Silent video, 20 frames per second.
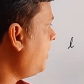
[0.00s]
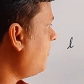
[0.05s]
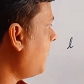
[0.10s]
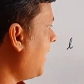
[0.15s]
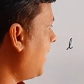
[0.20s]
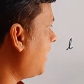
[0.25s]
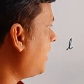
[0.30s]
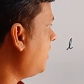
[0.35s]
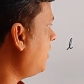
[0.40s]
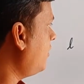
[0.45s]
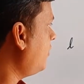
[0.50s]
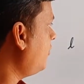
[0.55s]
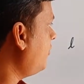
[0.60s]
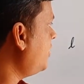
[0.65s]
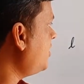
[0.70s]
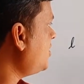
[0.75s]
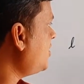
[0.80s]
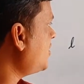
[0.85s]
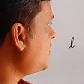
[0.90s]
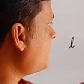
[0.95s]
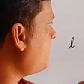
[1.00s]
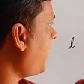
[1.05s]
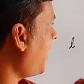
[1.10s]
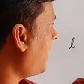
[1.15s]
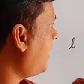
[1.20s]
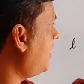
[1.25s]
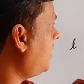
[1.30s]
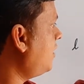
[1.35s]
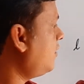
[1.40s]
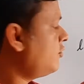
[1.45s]
bar which is
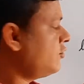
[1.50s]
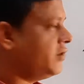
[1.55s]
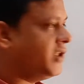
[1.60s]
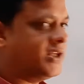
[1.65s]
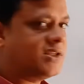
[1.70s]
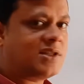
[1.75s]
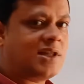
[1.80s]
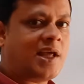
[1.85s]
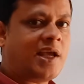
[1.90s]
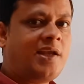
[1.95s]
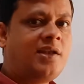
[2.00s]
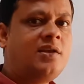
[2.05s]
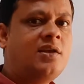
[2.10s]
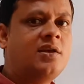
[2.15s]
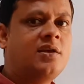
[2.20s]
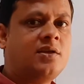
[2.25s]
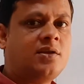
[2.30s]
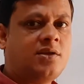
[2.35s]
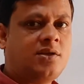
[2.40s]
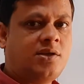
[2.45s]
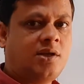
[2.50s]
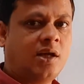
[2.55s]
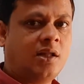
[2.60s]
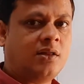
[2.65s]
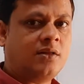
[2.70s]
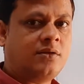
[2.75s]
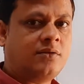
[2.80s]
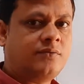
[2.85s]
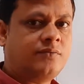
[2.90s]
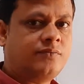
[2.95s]
parallel to this line L.
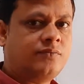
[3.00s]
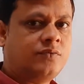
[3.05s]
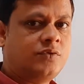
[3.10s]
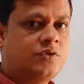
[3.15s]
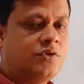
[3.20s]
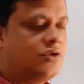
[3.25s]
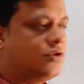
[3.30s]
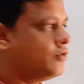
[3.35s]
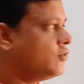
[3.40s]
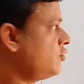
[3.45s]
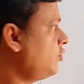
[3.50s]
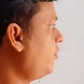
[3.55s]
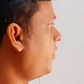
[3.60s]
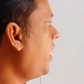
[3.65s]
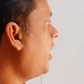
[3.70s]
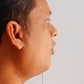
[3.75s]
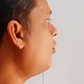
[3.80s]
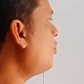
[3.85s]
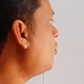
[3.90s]
So we have